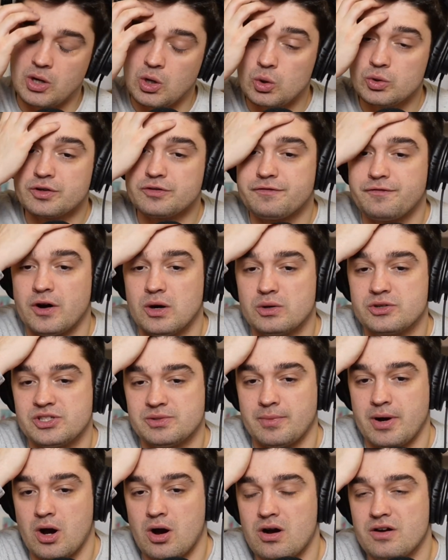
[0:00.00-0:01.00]
of the older
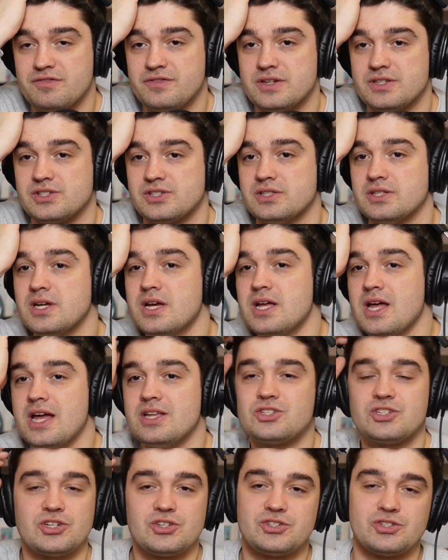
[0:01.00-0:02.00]
folks in my office, and
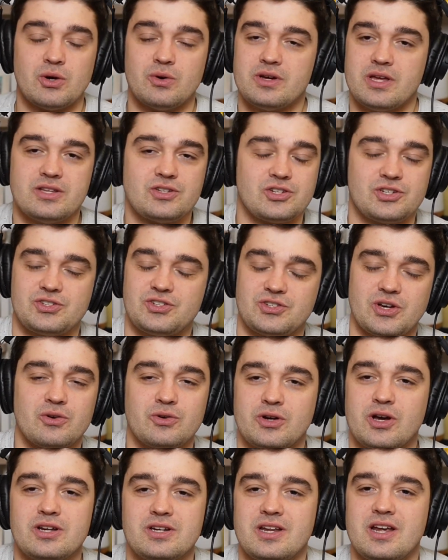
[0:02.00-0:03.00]
it's just
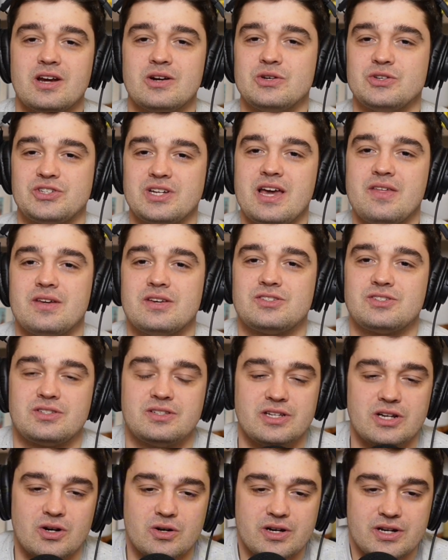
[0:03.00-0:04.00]
so good to hear you say this,
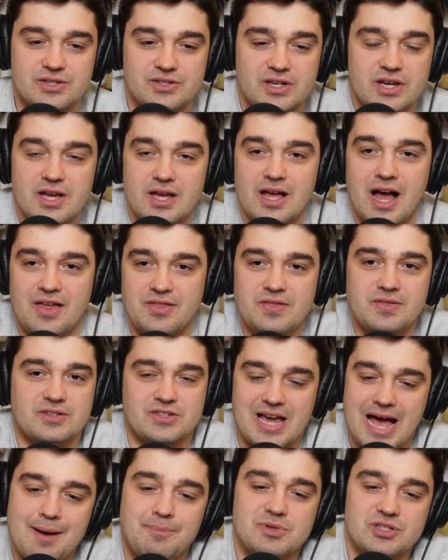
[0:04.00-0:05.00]
because I think
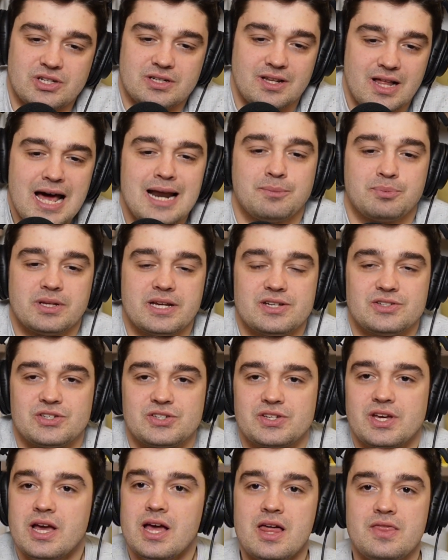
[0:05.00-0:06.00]
this happens in a lot of
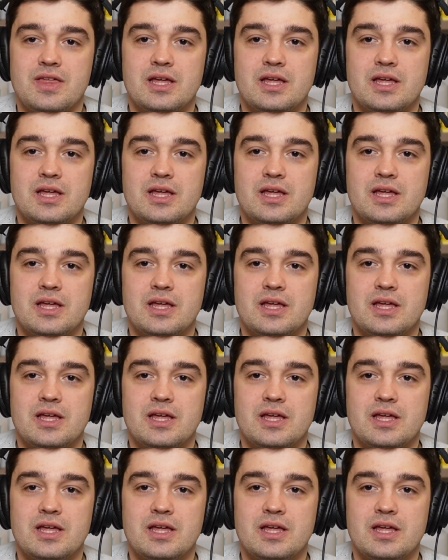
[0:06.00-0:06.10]
places.